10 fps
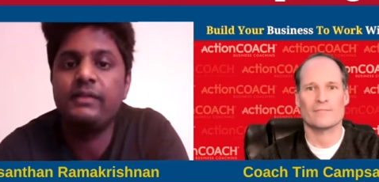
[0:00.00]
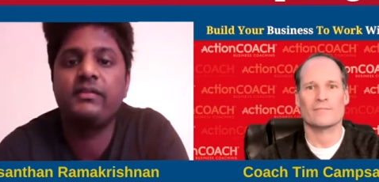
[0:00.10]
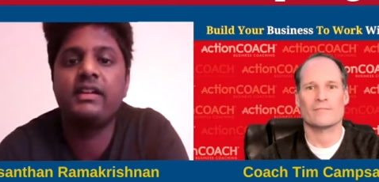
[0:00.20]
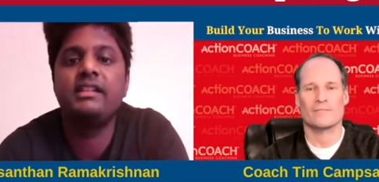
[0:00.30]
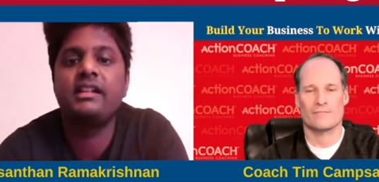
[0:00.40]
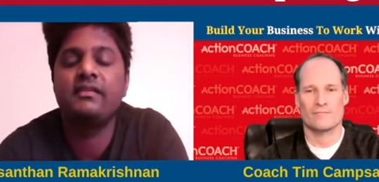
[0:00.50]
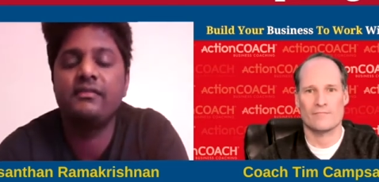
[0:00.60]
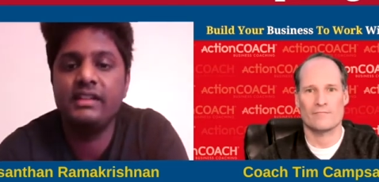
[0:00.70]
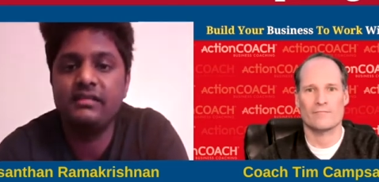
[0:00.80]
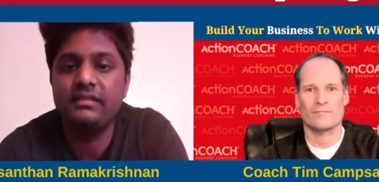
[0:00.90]
Speaker 1: find that our
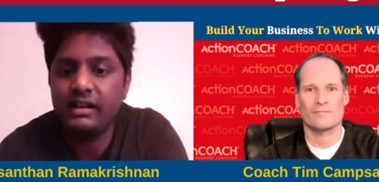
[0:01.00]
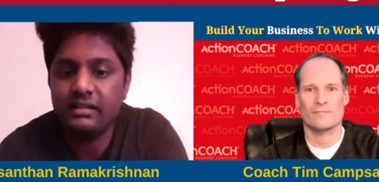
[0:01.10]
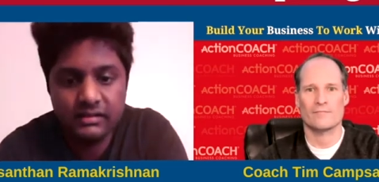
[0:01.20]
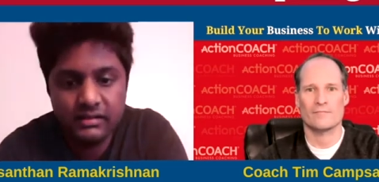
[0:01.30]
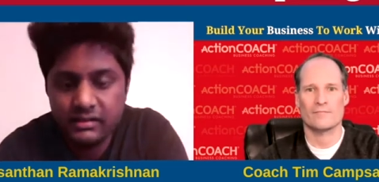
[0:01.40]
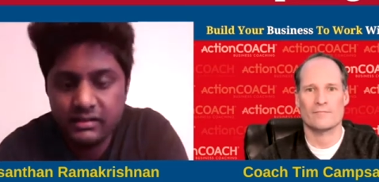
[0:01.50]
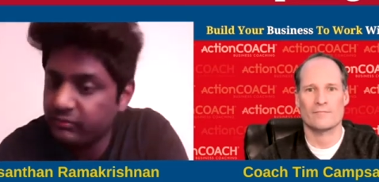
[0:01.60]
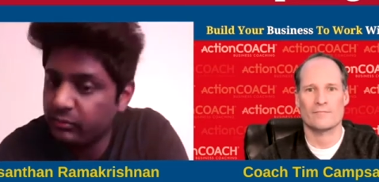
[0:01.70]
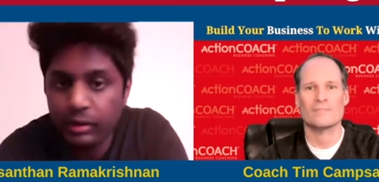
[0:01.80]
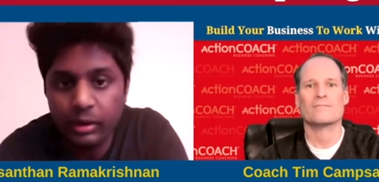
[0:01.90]
fit is not good,
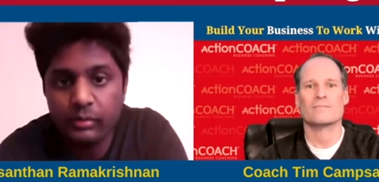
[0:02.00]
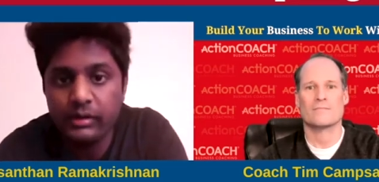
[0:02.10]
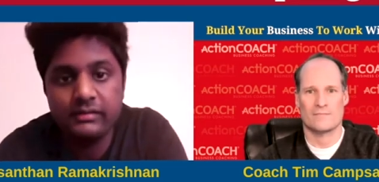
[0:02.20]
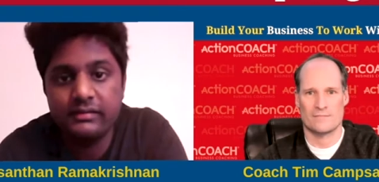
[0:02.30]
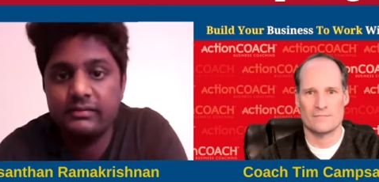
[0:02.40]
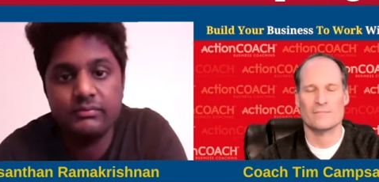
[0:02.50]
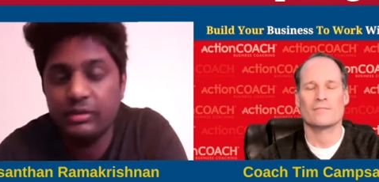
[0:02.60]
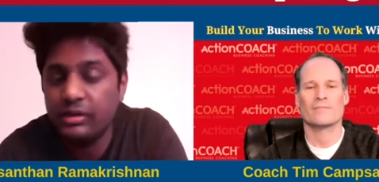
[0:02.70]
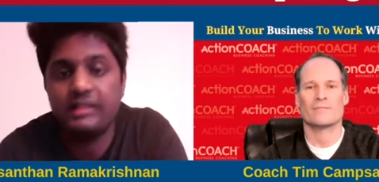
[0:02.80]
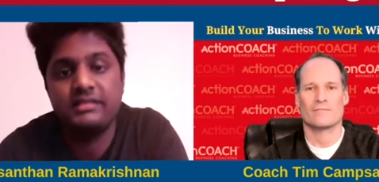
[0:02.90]
we always
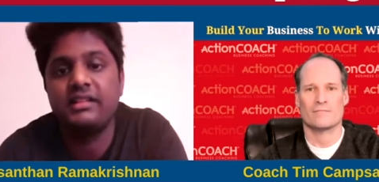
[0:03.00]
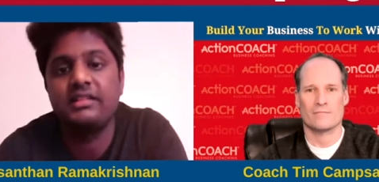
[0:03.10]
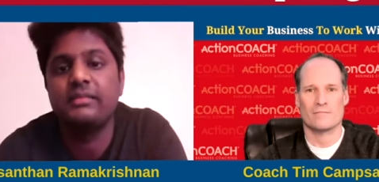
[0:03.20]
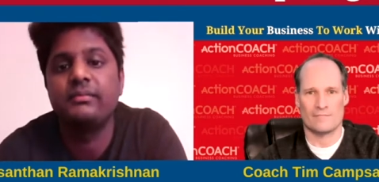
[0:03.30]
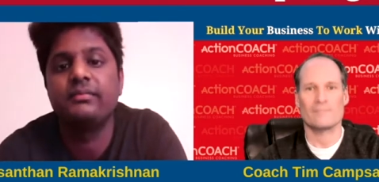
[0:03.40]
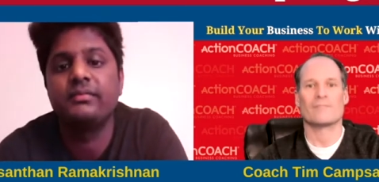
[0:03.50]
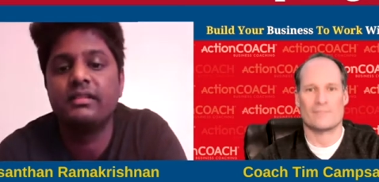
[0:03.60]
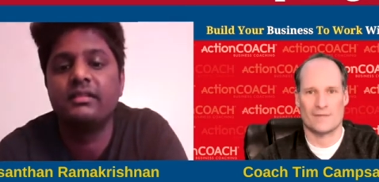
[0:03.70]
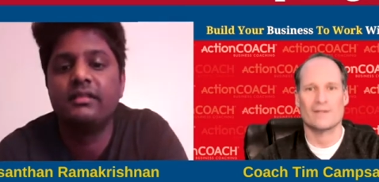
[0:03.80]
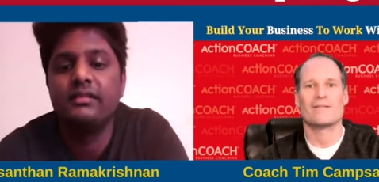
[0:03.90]
do not charge them.
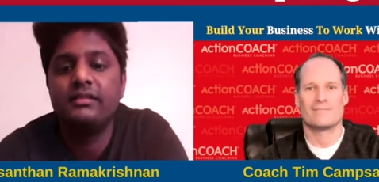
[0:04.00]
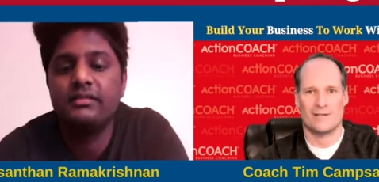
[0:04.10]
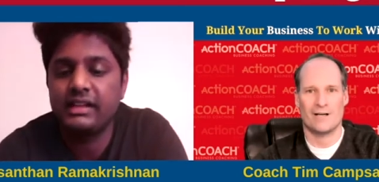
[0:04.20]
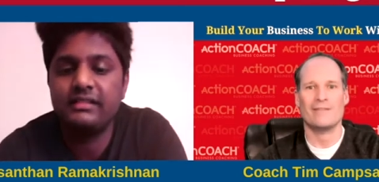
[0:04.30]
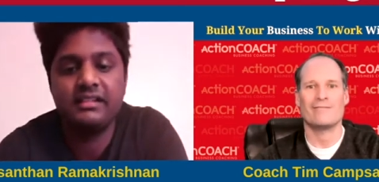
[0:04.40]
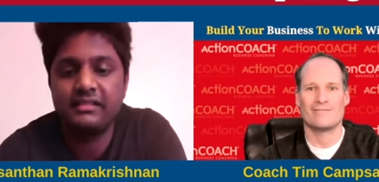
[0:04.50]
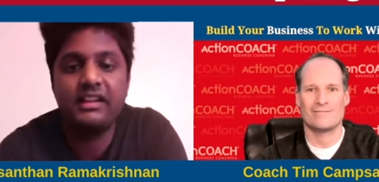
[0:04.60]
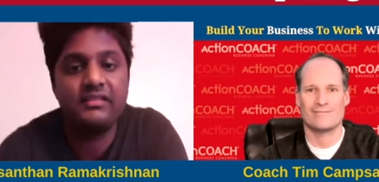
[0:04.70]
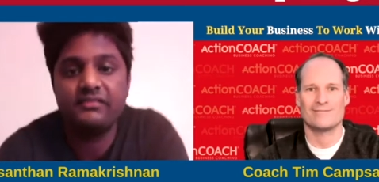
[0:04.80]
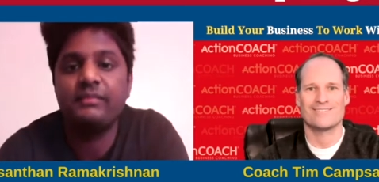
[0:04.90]
So that's that's
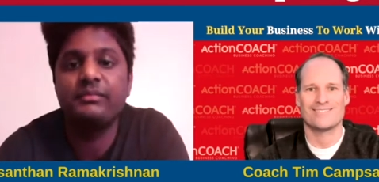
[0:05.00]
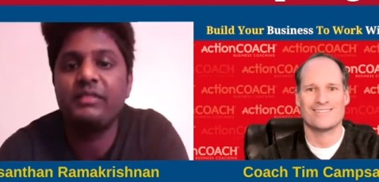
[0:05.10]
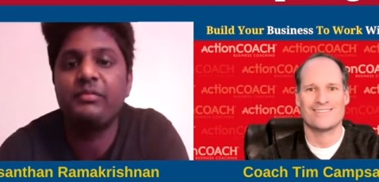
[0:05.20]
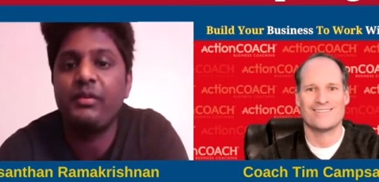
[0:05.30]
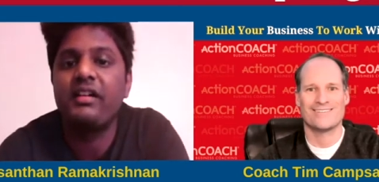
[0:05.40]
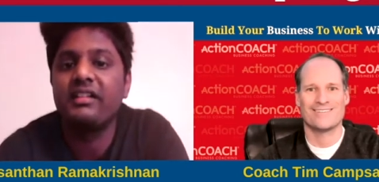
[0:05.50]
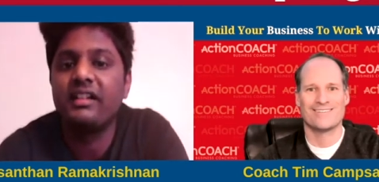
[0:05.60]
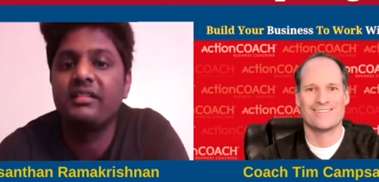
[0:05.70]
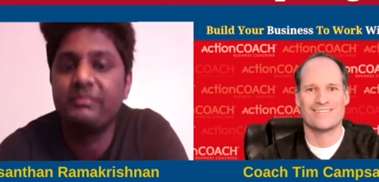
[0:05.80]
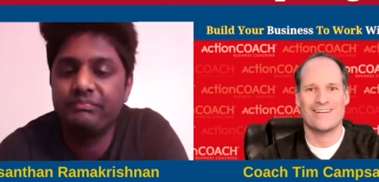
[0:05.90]
kind of something that we're running
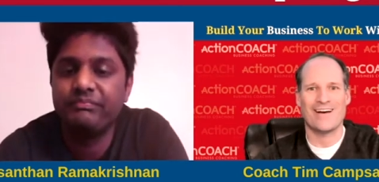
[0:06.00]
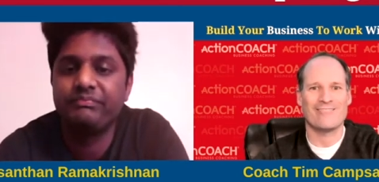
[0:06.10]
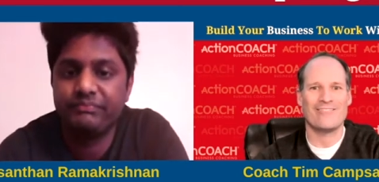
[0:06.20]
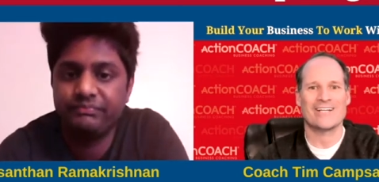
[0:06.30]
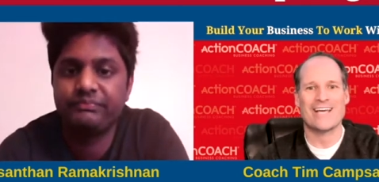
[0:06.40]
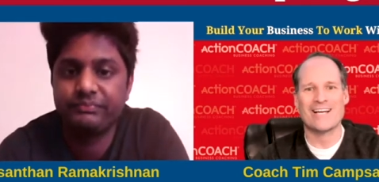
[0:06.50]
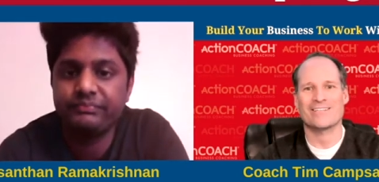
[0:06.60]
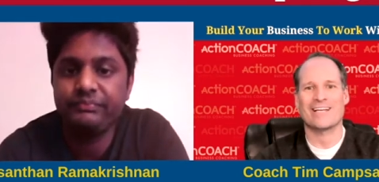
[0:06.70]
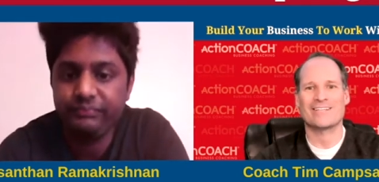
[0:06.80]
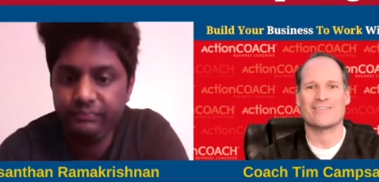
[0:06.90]
on.
Speaker 2: Yeah,
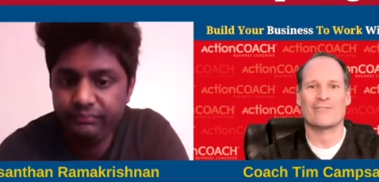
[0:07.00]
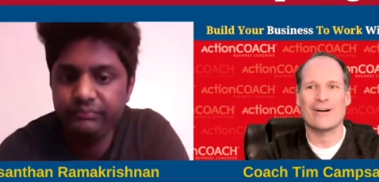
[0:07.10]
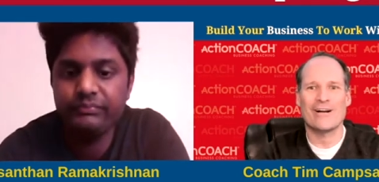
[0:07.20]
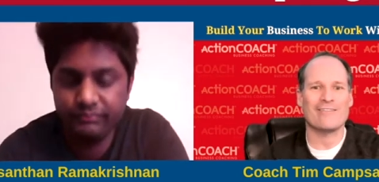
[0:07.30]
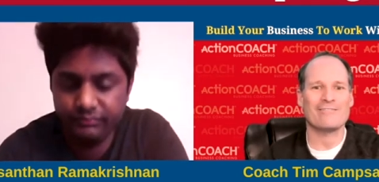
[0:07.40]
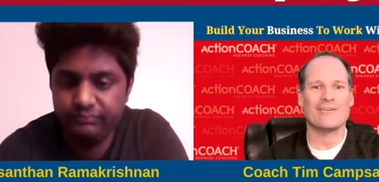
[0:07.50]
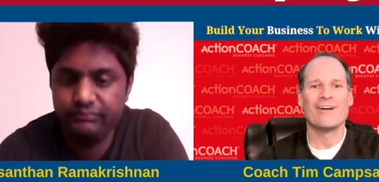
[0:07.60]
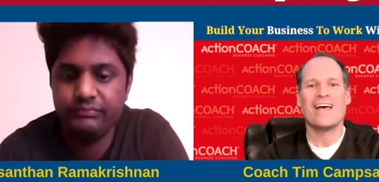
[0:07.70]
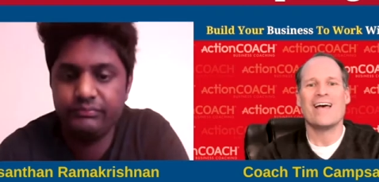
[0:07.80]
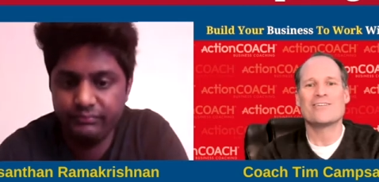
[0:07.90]
fantastic. That's a great
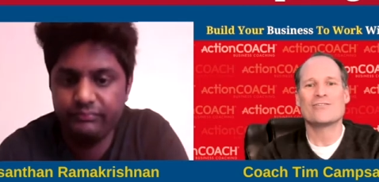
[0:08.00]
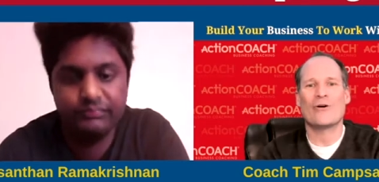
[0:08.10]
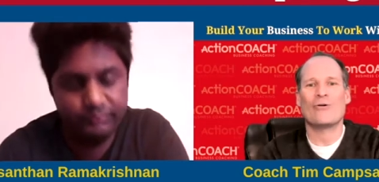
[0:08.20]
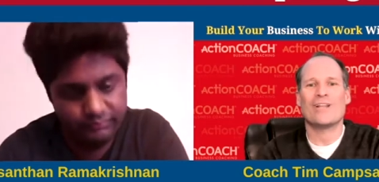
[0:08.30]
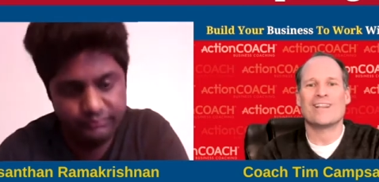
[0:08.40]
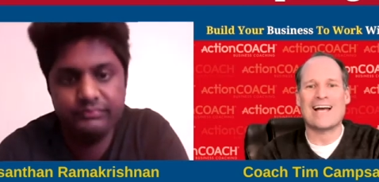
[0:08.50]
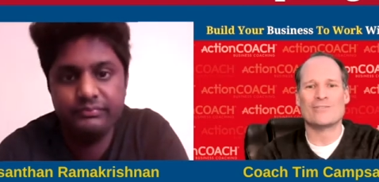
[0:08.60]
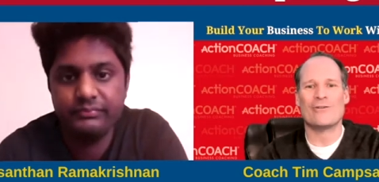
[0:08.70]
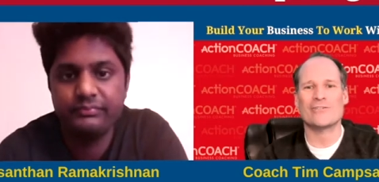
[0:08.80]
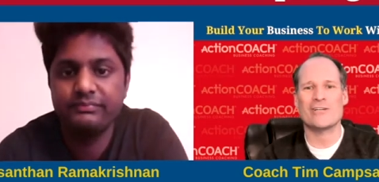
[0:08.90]
offer. So
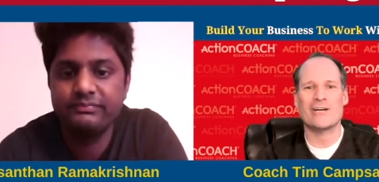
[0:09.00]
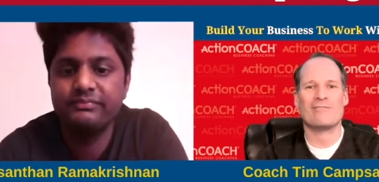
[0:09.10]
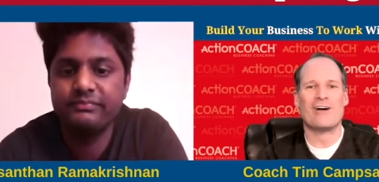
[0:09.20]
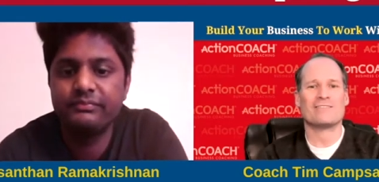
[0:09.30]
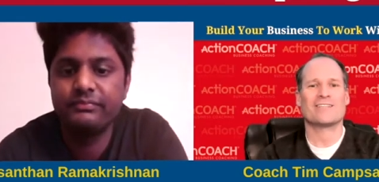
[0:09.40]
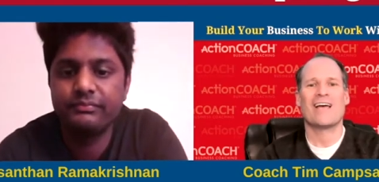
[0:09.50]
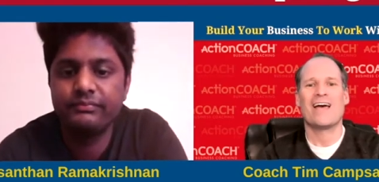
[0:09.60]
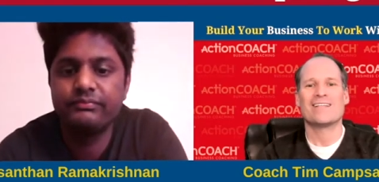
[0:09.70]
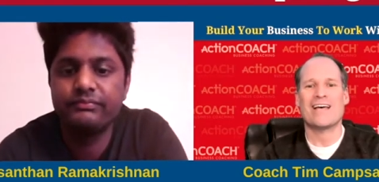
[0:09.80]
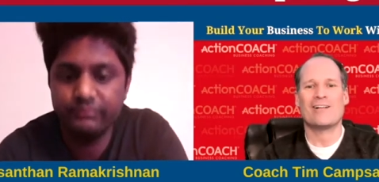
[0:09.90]
last question here, Vas.
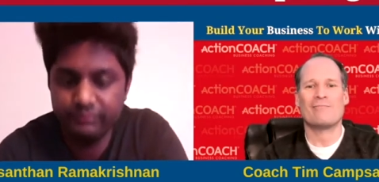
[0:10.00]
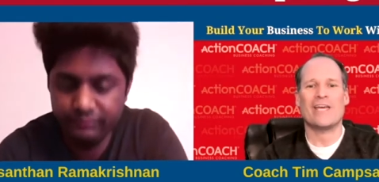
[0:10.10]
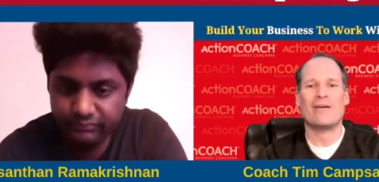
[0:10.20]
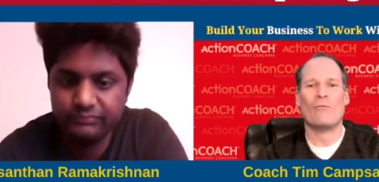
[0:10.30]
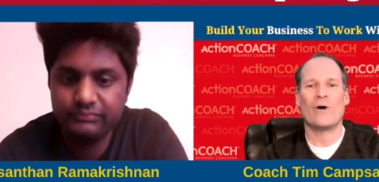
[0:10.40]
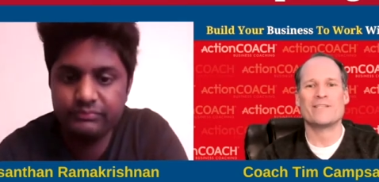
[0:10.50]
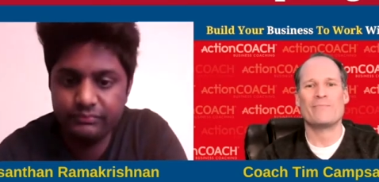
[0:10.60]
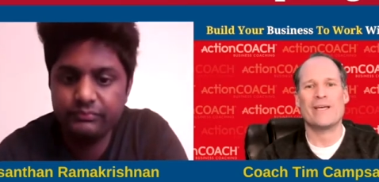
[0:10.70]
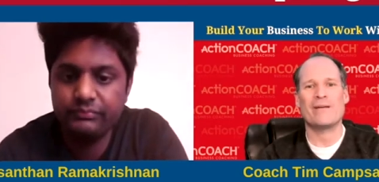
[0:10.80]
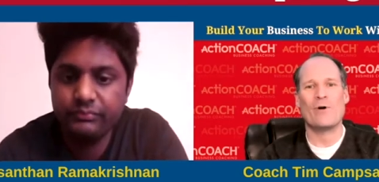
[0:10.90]
Tell me
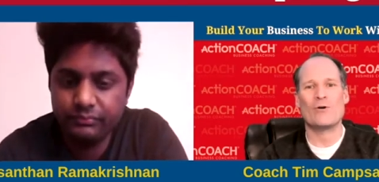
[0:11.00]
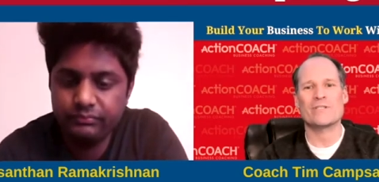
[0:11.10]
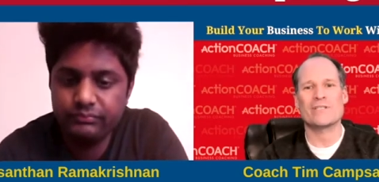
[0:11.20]
what's been most